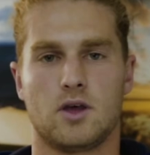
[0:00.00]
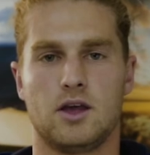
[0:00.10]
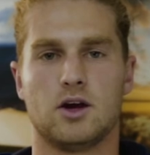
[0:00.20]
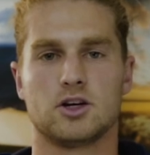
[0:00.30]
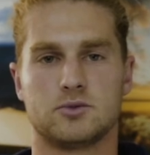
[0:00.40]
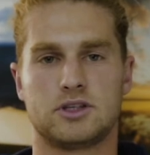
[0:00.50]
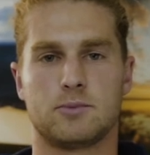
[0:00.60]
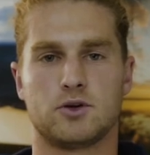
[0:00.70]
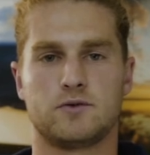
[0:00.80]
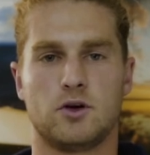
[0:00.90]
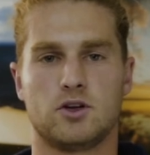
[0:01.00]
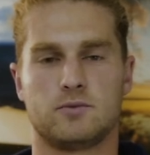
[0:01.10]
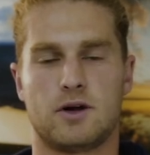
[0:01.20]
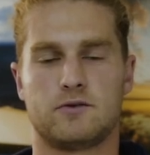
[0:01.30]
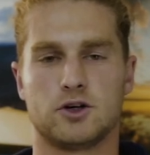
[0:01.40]
Here are some sample photos
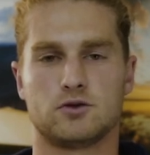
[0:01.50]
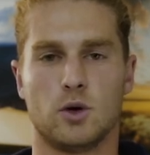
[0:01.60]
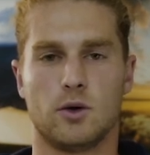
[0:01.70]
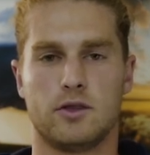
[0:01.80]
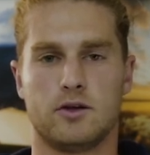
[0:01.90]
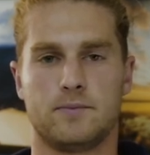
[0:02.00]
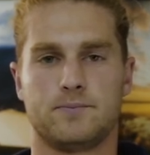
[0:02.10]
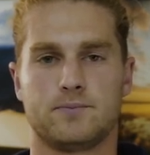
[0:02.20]
from my first roll with it.